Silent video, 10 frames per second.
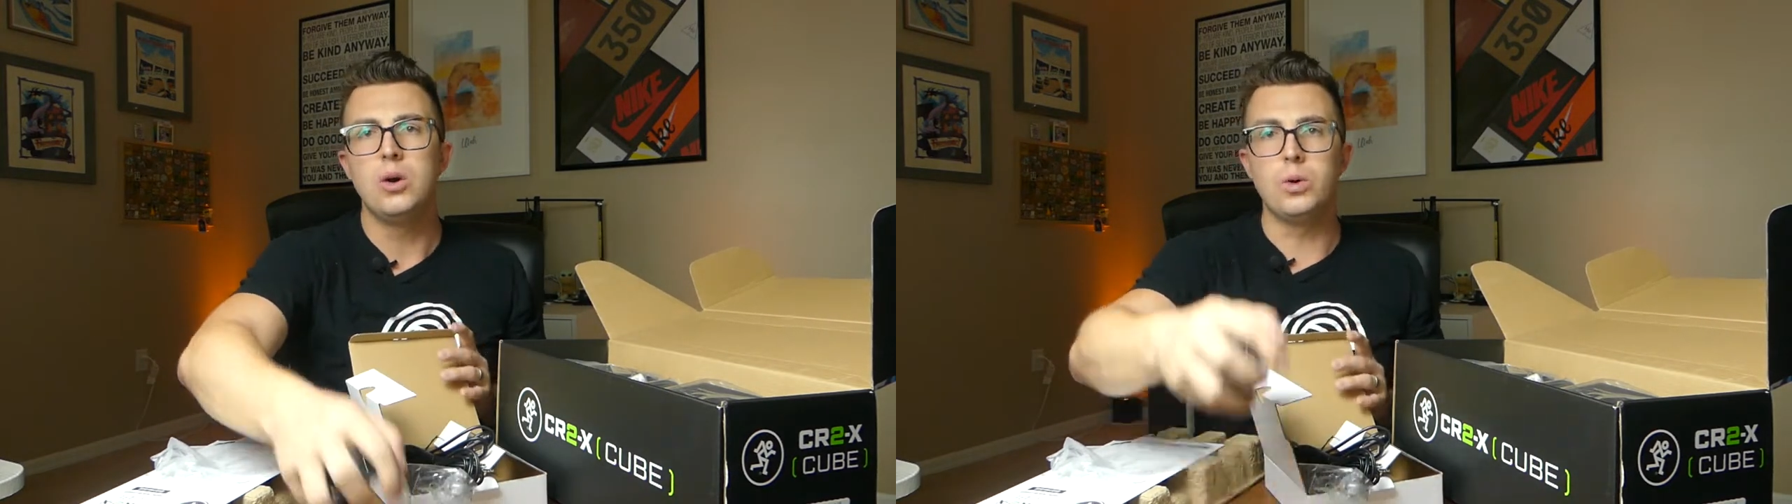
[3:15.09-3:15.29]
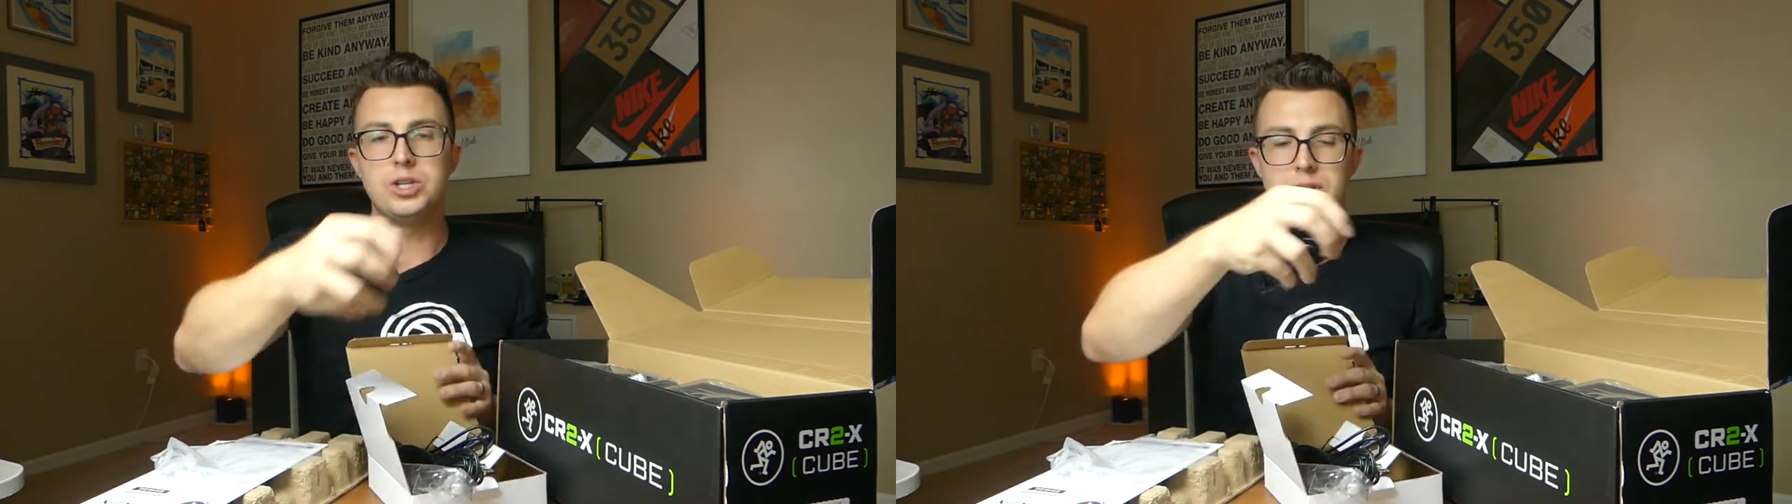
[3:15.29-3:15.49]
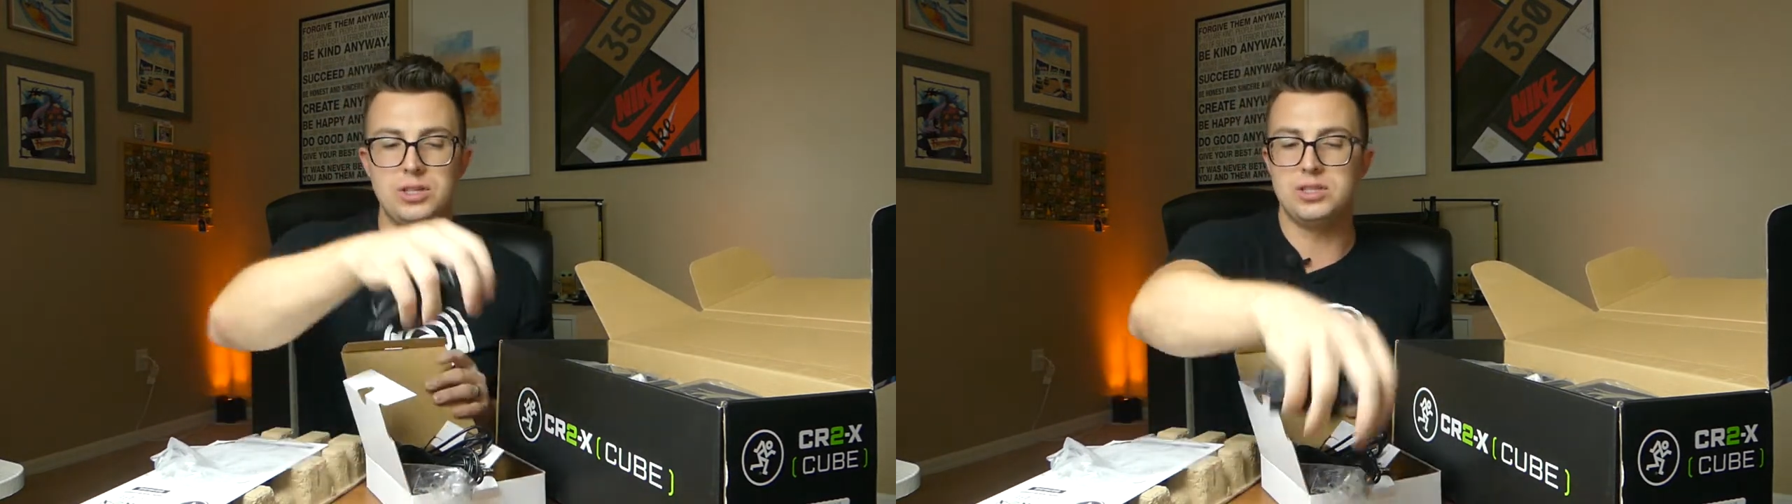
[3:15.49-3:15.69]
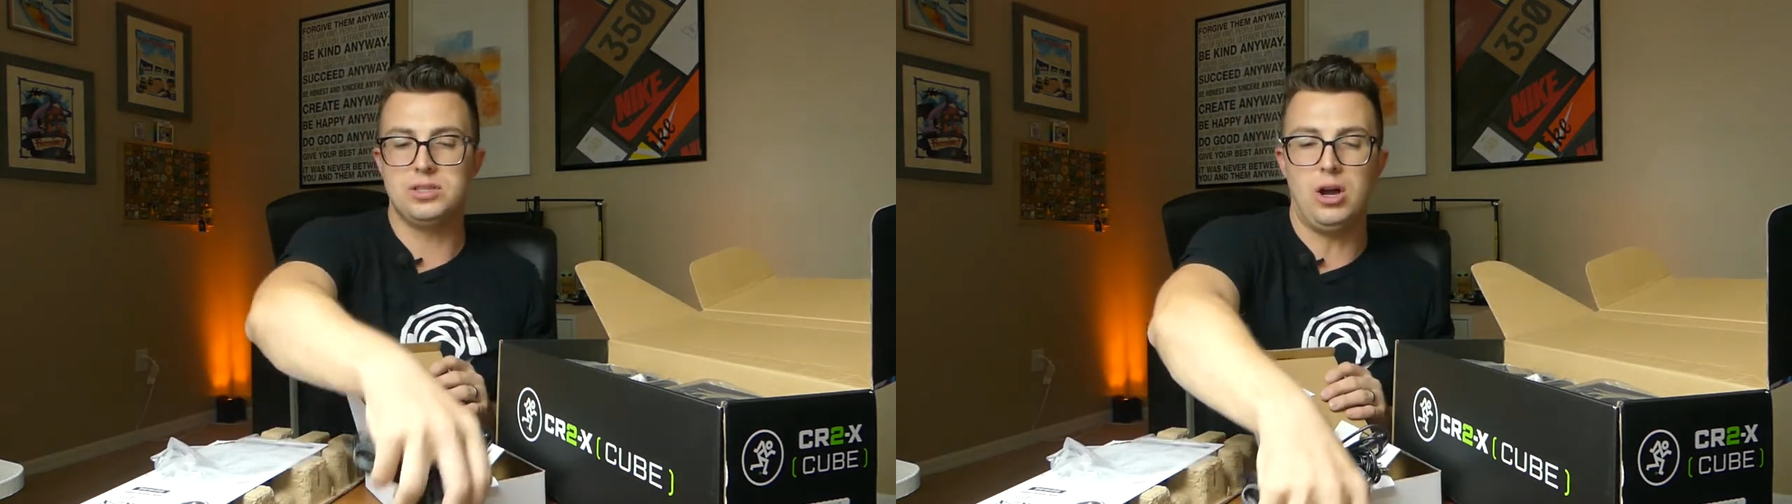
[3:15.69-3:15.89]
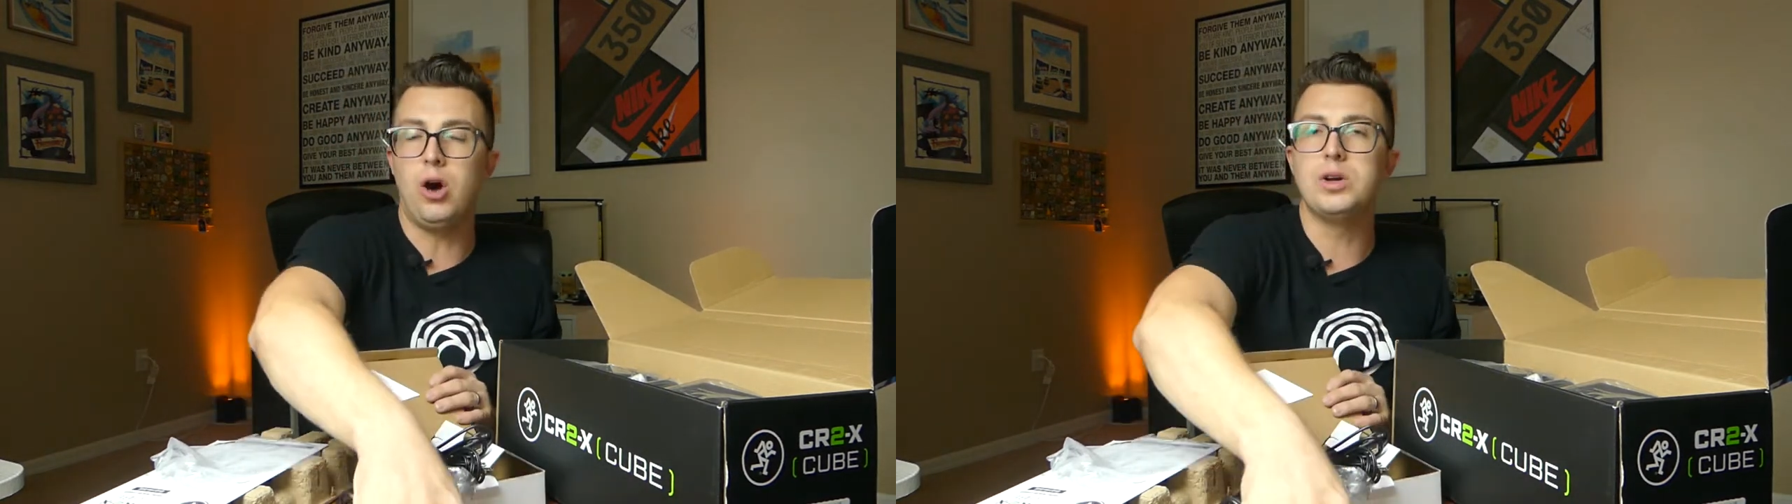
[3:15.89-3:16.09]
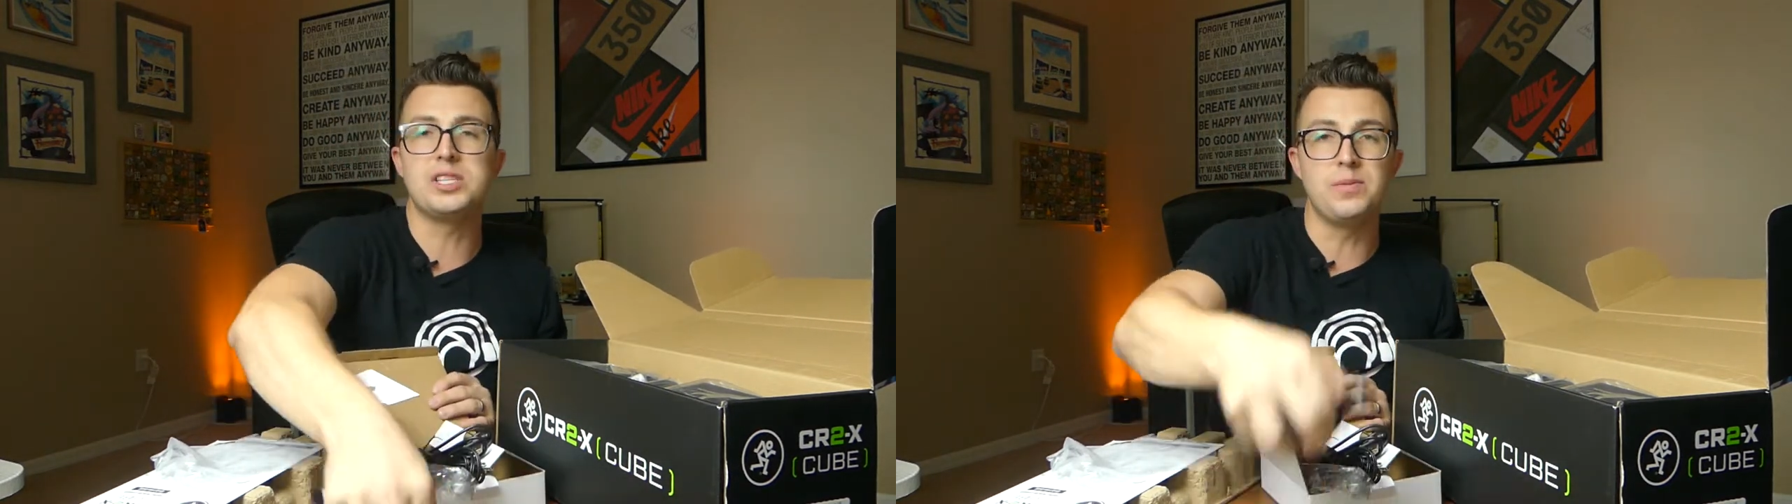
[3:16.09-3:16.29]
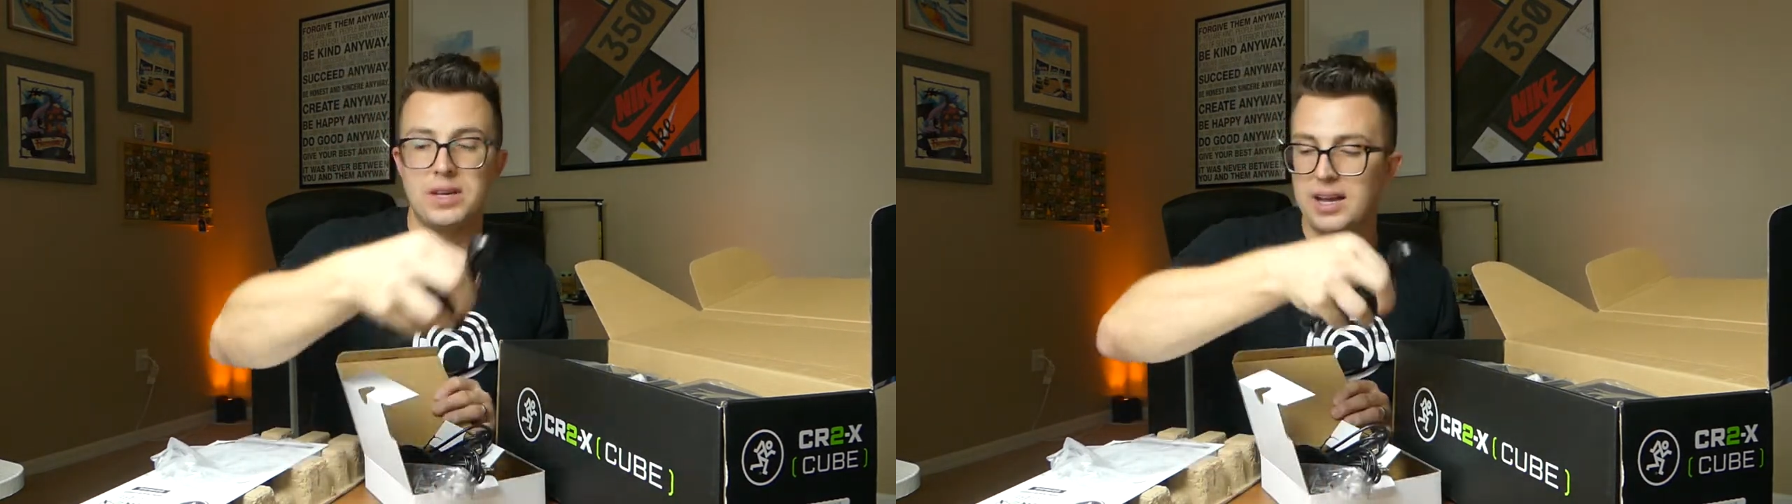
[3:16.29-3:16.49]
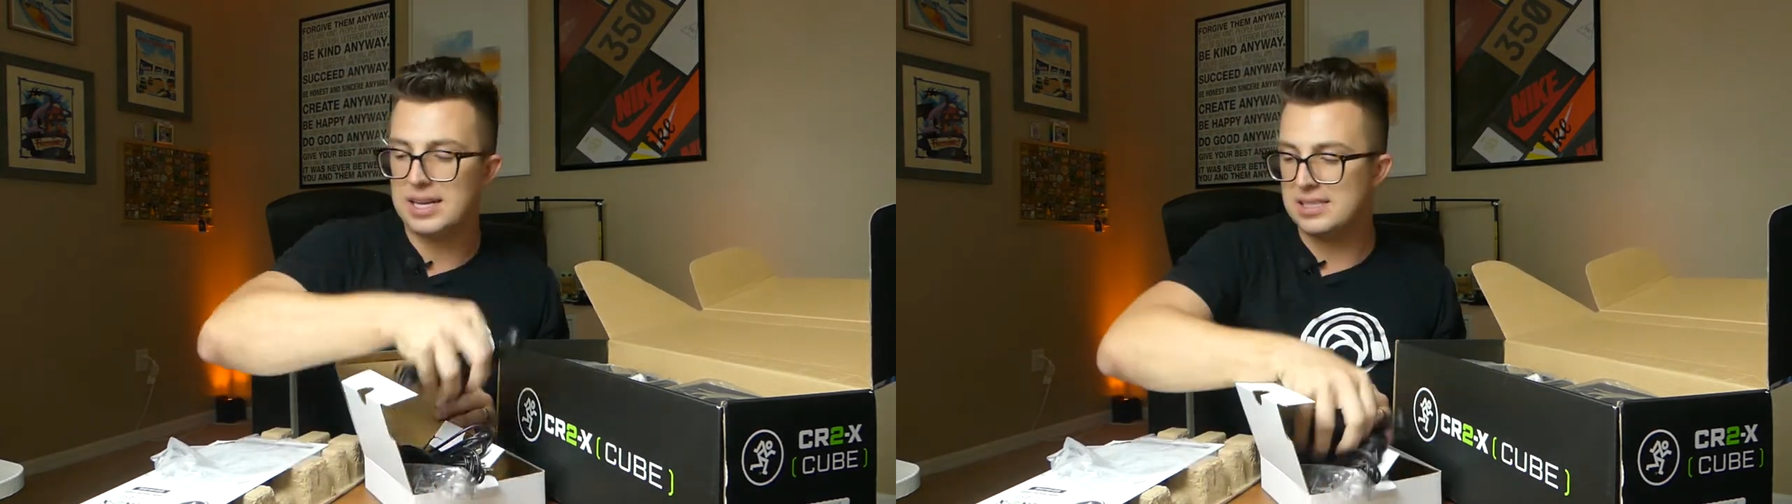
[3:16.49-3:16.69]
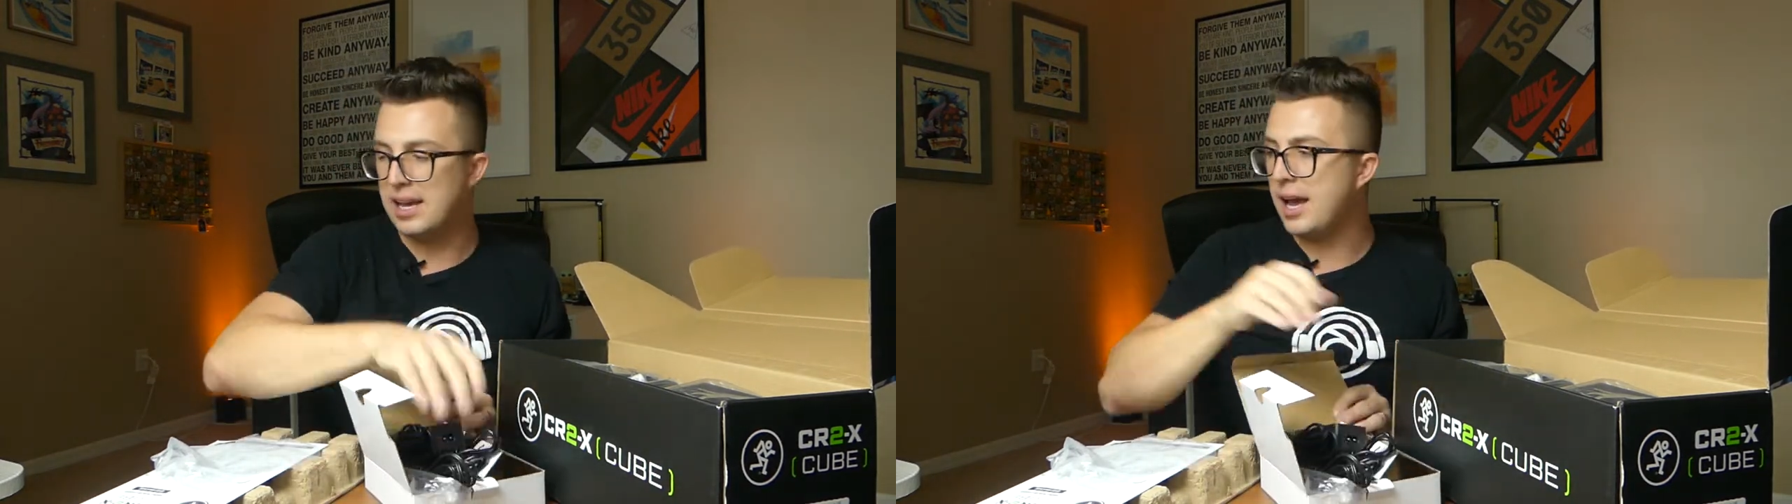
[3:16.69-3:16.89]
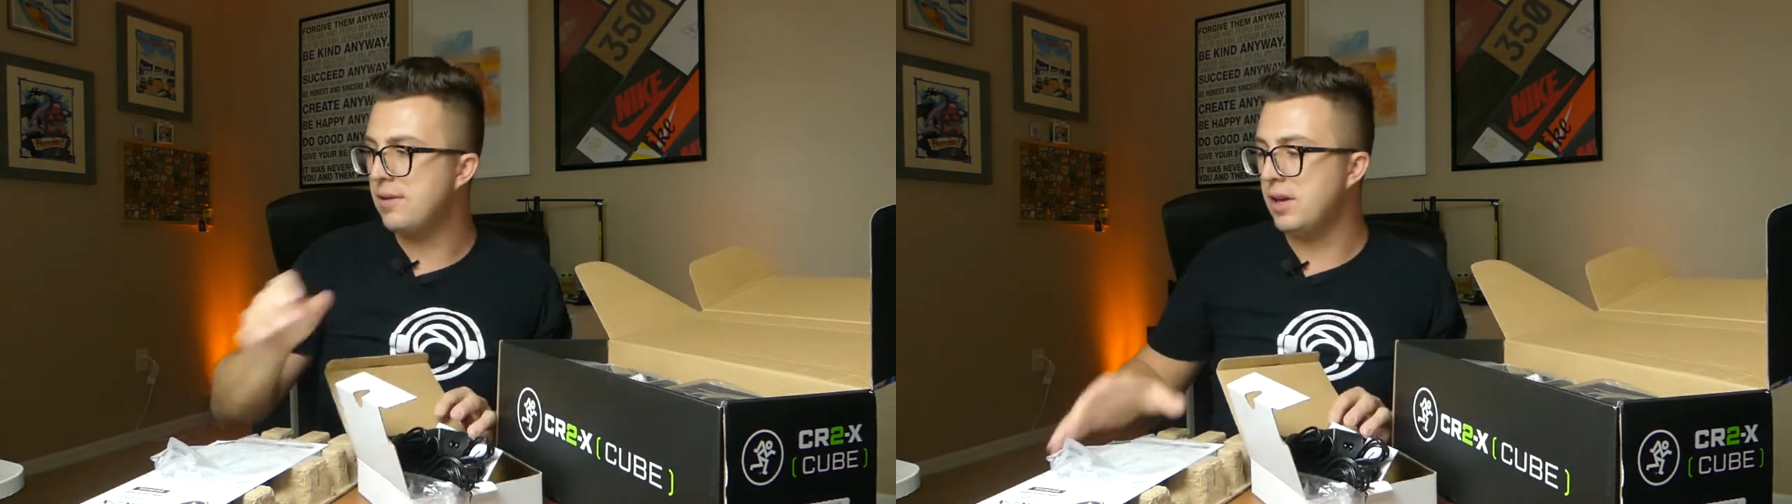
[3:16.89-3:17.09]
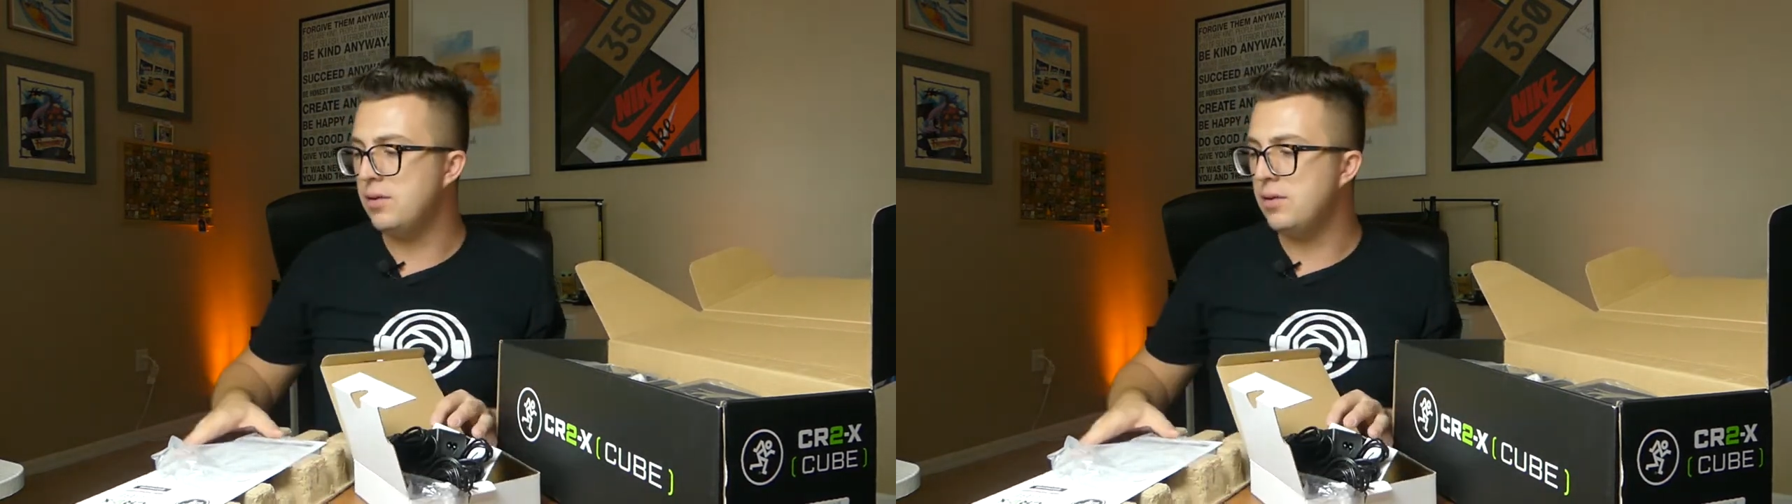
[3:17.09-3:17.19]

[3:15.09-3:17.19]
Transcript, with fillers: which is always something nice to have.